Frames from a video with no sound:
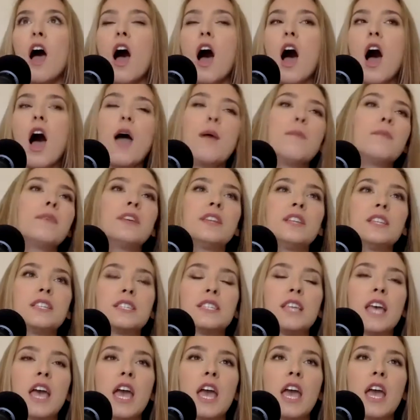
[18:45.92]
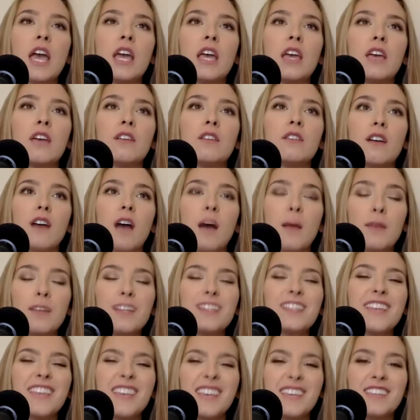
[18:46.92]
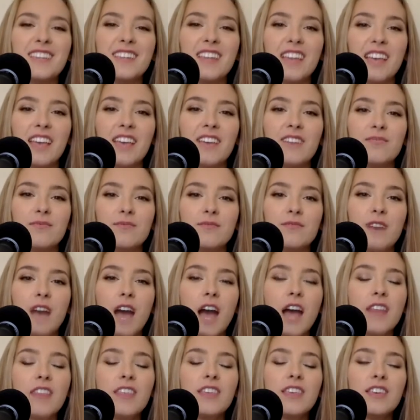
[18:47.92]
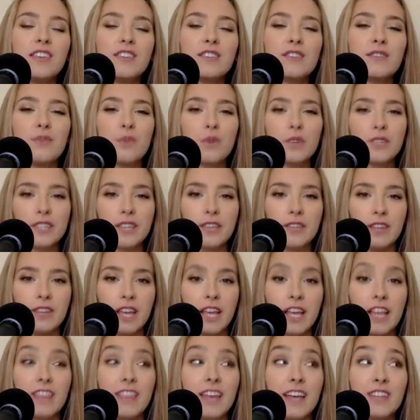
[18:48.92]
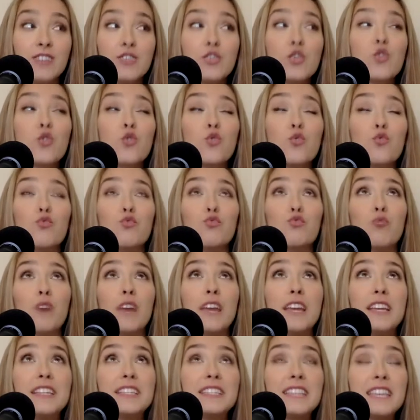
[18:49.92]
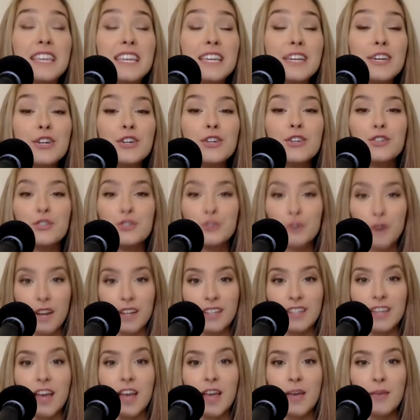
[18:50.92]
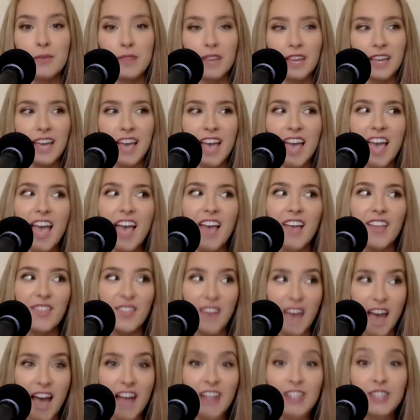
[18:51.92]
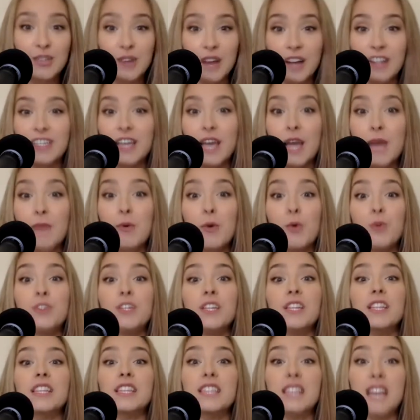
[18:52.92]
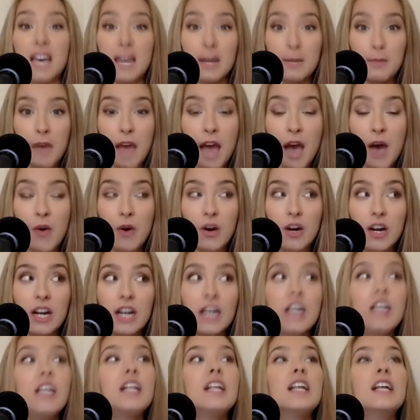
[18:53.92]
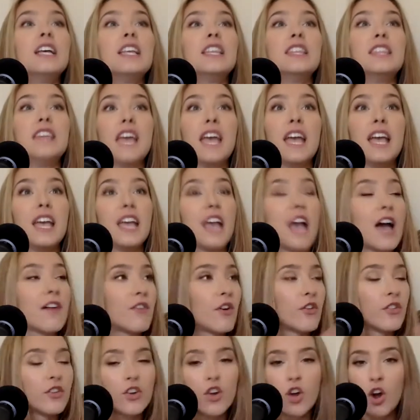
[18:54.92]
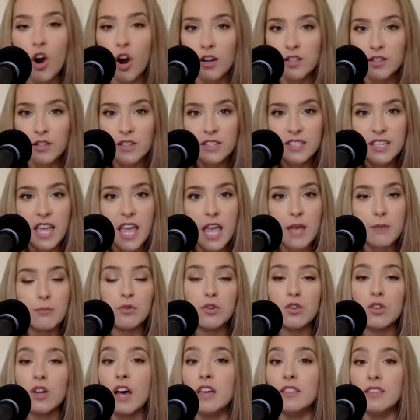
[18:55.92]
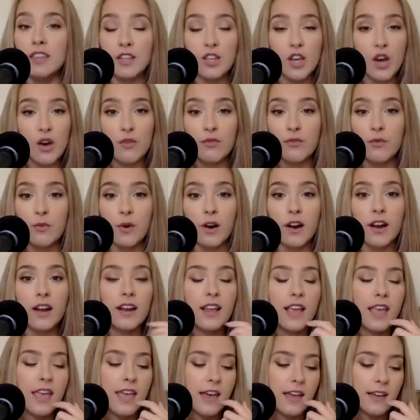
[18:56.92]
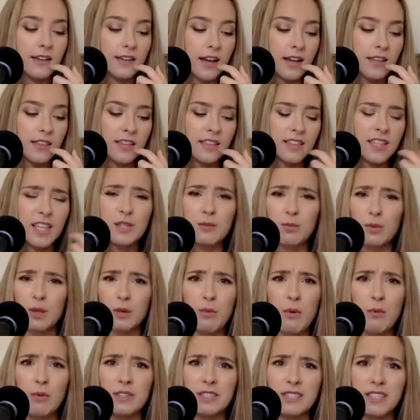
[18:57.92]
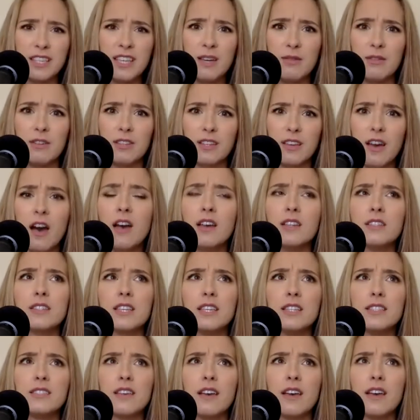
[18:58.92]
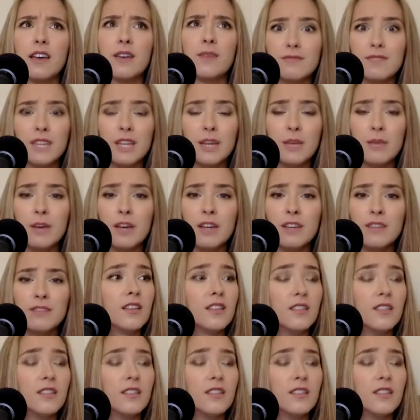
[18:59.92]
I'm going to say he's an 8. I think he's a 4-7-8. That's a crazy tri-type. Like that tri-type holds a lot of power. They have all their cards on the table and they go for it. And I think that's really what we see with Gus. He's like, you know what?